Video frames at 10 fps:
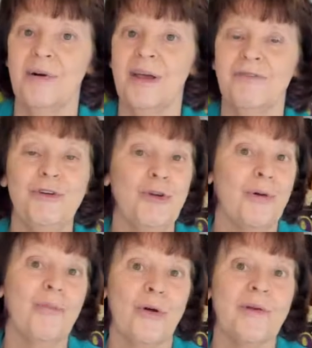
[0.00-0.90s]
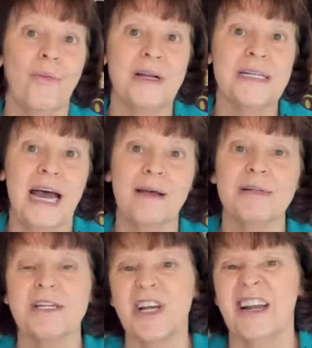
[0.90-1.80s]
If you do it more than one time,
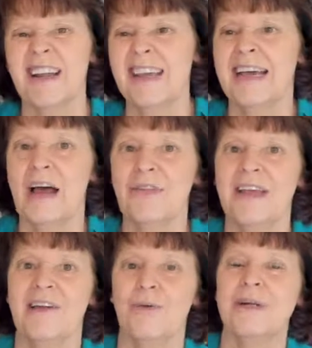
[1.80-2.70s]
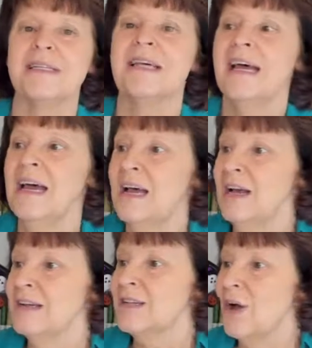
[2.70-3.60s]
it's just going to kick out the other ones.
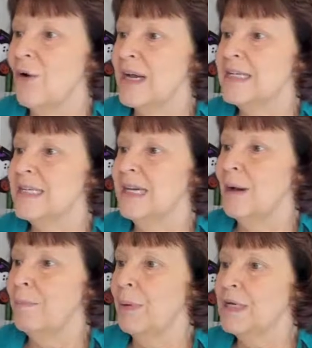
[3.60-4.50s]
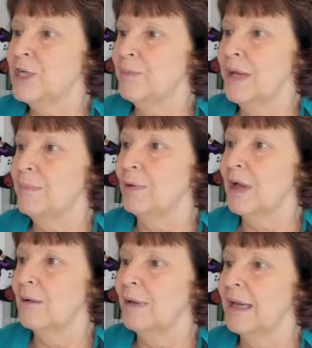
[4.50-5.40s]
So I see a bunch of people
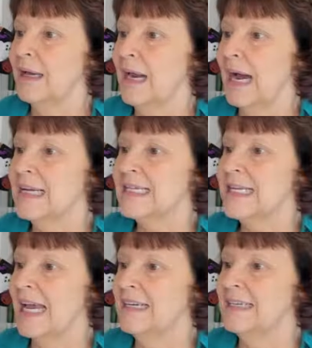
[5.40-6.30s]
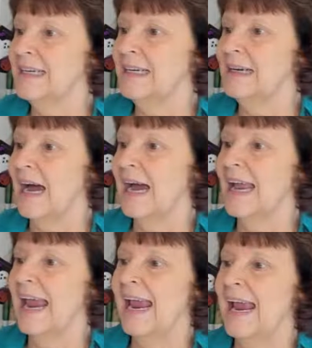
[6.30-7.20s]
coming in. Hi, Sandy.
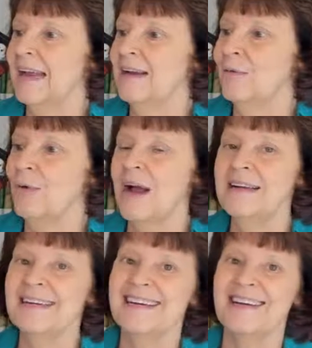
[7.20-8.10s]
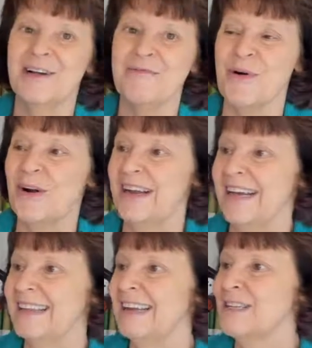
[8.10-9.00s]
Hi, Ann. Rhonda, good
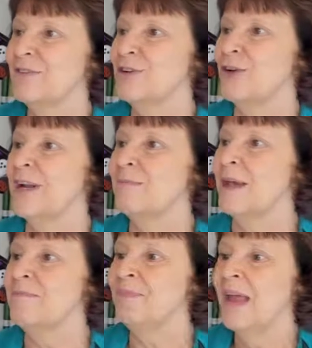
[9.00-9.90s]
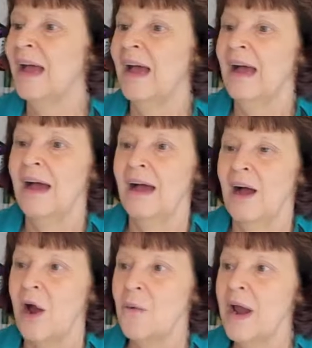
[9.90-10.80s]
morning. Thanks for joining me.
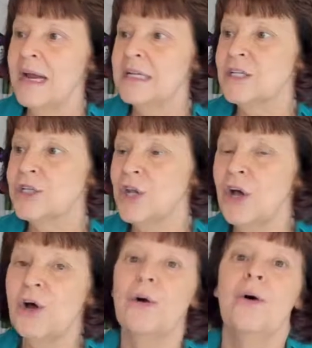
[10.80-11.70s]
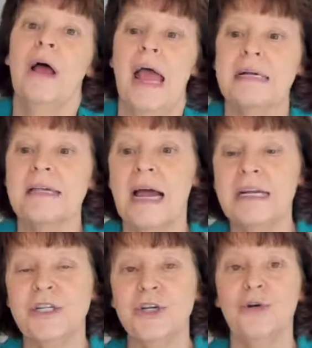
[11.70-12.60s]
All right. So as I
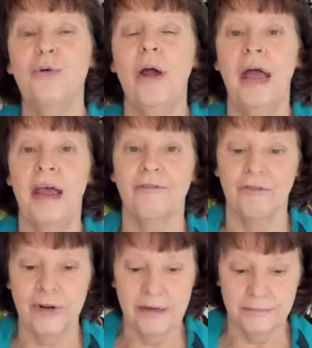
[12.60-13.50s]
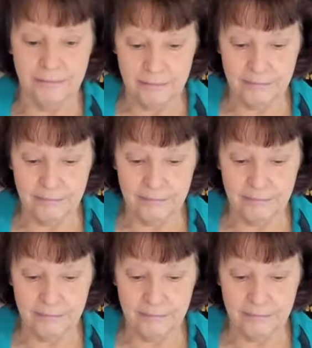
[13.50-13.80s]
do every